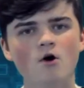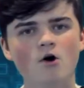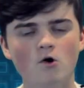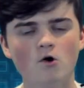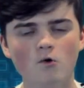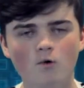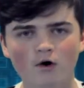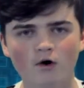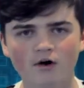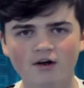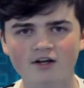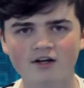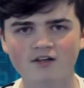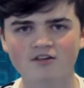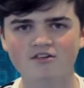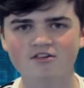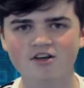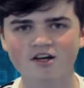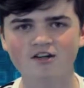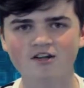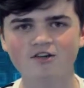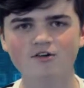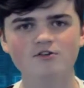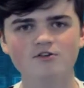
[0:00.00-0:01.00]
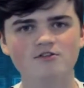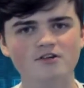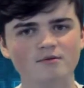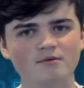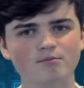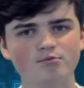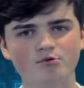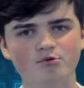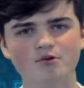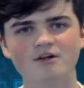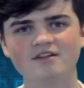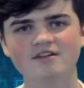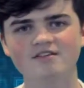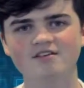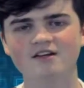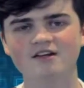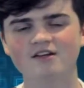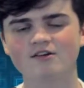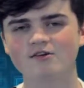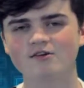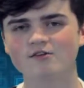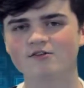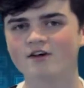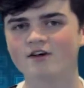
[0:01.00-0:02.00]
who are contenders and
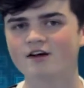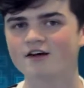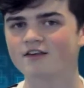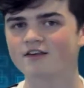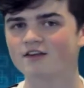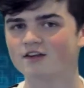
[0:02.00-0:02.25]
pretenders